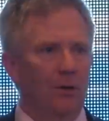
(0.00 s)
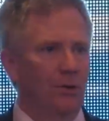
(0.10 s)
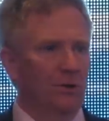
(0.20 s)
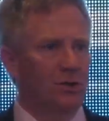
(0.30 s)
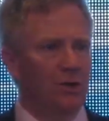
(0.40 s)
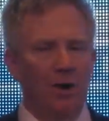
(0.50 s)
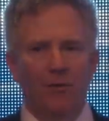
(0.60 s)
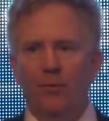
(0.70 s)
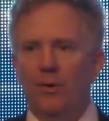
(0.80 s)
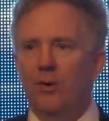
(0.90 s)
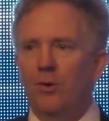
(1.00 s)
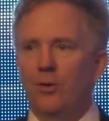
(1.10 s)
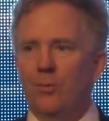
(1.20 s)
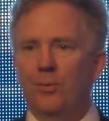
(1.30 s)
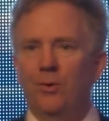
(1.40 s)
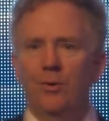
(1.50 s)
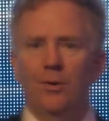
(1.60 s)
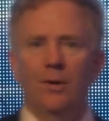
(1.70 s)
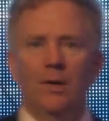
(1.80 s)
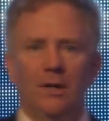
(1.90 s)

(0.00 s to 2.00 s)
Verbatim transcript: your software or your computer